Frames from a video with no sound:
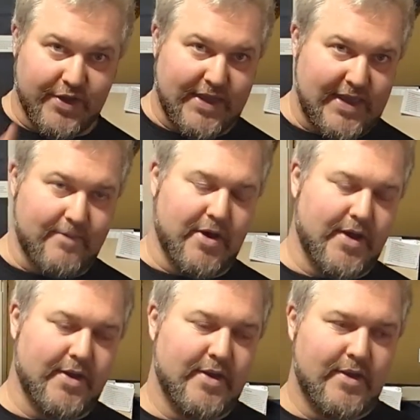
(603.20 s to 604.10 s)

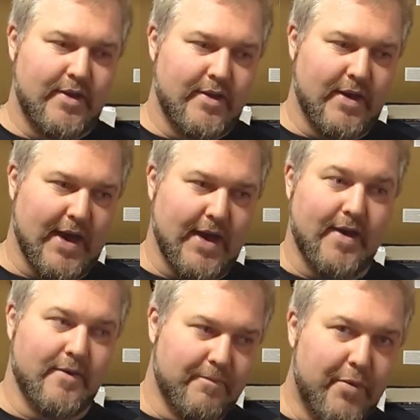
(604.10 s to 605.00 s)
HEMA
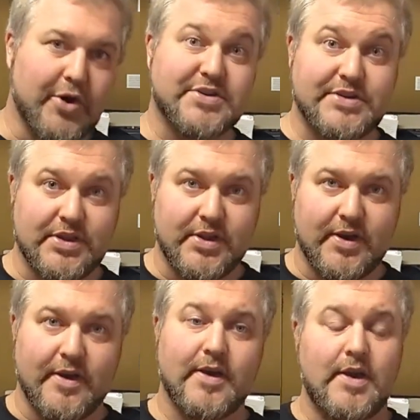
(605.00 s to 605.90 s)
books to
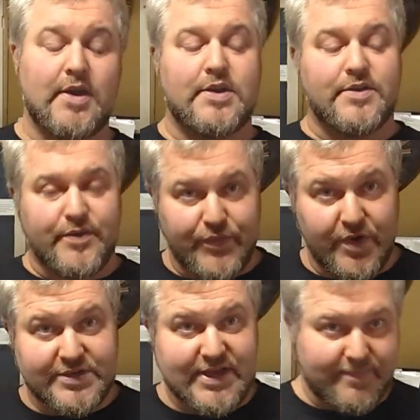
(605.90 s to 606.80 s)
learn. For
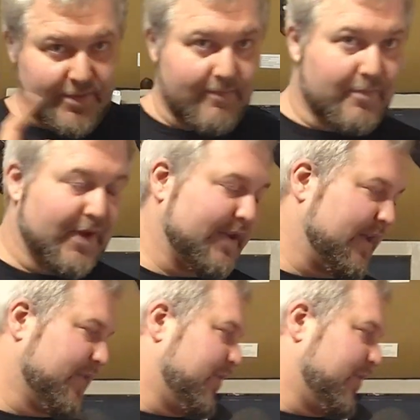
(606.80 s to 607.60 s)
example, let me pull out another